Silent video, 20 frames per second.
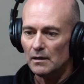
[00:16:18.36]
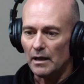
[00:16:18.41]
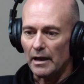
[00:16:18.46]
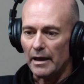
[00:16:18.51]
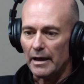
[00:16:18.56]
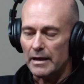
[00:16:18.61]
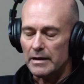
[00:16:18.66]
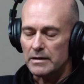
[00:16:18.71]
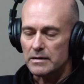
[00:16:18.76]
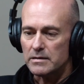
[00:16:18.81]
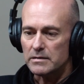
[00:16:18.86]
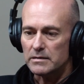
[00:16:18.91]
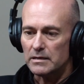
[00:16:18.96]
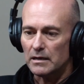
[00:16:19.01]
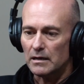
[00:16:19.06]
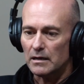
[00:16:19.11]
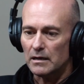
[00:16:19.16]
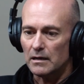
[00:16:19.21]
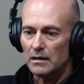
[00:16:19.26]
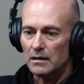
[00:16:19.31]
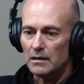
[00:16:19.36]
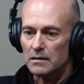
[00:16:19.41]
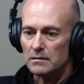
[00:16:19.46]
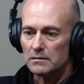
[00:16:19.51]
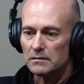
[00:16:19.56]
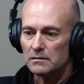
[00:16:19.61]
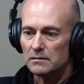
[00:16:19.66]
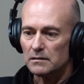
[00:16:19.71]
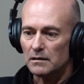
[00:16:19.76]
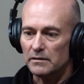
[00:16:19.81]
And
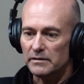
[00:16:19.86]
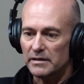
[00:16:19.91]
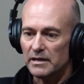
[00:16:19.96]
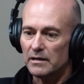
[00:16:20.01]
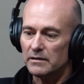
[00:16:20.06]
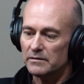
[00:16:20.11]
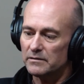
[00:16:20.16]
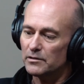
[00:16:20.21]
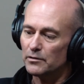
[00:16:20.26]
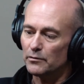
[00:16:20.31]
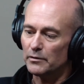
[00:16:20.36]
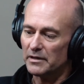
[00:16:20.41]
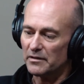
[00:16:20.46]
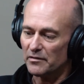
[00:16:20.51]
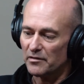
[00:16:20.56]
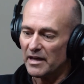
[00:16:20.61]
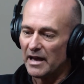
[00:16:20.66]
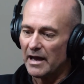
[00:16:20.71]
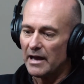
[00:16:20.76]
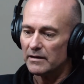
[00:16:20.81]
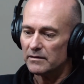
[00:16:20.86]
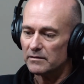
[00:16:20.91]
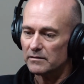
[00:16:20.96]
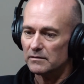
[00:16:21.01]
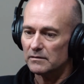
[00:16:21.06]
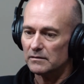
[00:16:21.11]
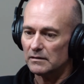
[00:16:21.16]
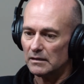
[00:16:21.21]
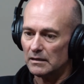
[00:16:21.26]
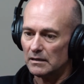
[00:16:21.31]
so, yeah, doing that,
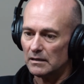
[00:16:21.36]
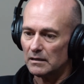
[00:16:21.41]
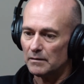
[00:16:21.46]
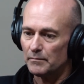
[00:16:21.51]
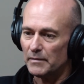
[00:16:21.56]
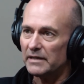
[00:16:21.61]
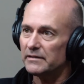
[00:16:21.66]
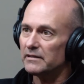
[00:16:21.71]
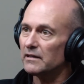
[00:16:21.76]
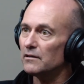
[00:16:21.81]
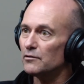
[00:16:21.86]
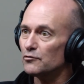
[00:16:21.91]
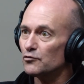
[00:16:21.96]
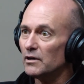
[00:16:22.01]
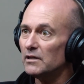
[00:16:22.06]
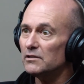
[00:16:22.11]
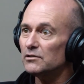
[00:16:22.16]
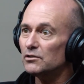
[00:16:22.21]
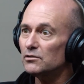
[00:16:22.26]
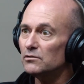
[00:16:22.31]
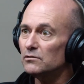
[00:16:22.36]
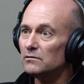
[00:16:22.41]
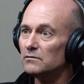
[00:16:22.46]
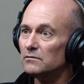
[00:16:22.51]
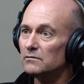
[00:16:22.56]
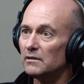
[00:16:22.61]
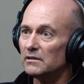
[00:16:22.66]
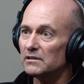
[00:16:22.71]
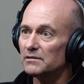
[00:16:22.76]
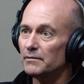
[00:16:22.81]
had to go to trade
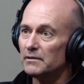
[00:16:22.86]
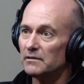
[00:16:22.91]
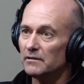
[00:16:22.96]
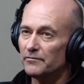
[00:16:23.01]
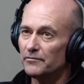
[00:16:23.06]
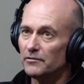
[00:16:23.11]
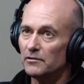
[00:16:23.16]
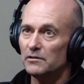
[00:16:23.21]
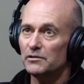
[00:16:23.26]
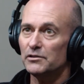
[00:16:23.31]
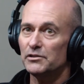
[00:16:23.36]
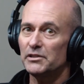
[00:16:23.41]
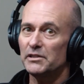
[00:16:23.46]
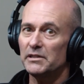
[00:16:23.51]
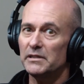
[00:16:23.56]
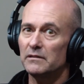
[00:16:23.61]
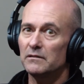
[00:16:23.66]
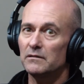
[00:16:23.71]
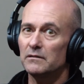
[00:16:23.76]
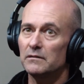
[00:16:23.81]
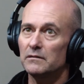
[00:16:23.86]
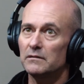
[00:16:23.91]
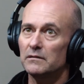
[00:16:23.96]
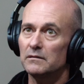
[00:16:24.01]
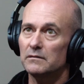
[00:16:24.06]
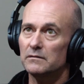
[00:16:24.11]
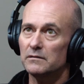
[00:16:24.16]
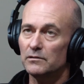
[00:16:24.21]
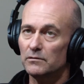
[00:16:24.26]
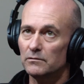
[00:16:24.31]
school. I spent the first
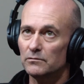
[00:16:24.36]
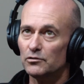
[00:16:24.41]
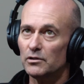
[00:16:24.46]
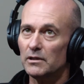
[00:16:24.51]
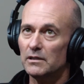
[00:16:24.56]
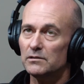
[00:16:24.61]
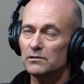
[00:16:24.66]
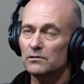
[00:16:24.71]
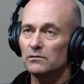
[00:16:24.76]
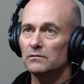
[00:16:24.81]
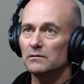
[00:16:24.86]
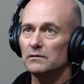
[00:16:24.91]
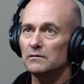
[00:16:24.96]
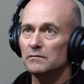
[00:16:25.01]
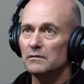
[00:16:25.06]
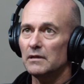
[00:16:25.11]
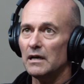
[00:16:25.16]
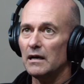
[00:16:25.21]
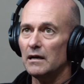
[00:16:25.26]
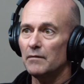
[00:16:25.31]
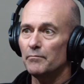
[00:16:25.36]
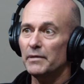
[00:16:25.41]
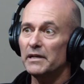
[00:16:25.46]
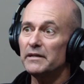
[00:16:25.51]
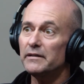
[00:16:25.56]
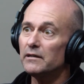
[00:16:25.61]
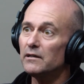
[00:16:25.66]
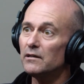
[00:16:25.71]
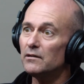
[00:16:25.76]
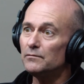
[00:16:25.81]
year doing trade school in
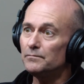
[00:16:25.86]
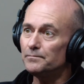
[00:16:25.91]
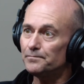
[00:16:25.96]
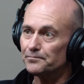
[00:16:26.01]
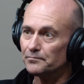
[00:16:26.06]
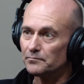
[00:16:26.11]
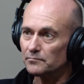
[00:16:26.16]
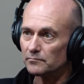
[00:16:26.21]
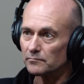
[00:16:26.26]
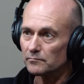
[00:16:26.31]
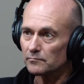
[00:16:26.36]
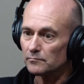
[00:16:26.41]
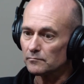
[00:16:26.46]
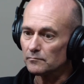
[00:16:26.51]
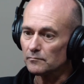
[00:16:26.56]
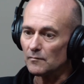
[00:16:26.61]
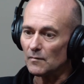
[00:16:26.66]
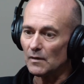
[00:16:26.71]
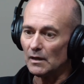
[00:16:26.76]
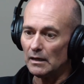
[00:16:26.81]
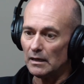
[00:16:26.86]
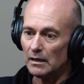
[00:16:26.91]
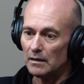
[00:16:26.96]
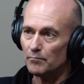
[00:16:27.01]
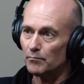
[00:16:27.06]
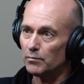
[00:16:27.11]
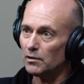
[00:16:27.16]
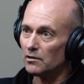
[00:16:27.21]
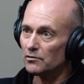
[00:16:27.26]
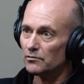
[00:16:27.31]
Bendigo,
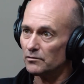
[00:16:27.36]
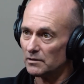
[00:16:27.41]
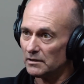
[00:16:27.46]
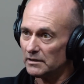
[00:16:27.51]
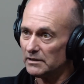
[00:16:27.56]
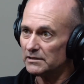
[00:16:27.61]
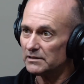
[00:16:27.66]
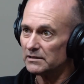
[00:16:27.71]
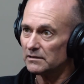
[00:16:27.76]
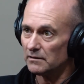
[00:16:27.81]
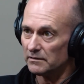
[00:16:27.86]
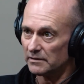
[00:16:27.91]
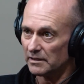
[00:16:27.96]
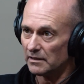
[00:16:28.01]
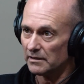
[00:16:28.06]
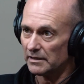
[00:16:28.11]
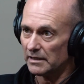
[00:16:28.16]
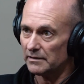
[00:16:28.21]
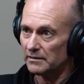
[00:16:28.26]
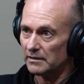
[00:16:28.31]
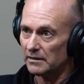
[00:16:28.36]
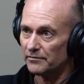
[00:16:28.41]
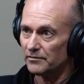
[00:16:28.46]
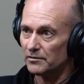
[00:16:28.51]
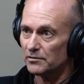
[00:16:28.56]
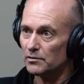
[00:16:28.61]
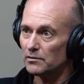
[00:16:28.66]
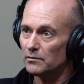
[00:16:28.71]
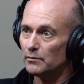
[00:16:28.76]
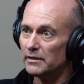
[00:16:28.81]
block release. So I'd go down there for
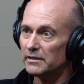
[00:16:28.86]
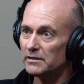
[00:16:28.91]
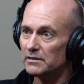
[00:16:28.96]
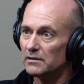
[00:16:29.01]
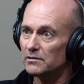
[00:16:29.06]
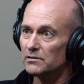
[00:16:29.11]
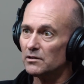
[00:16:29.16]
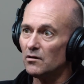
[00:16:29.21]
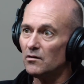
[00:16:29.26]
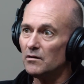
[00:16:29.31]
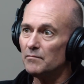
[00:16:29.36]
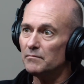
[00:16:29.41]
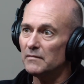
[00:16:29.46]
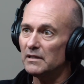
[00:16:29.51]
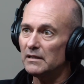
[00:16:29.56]
2 weeks at a time.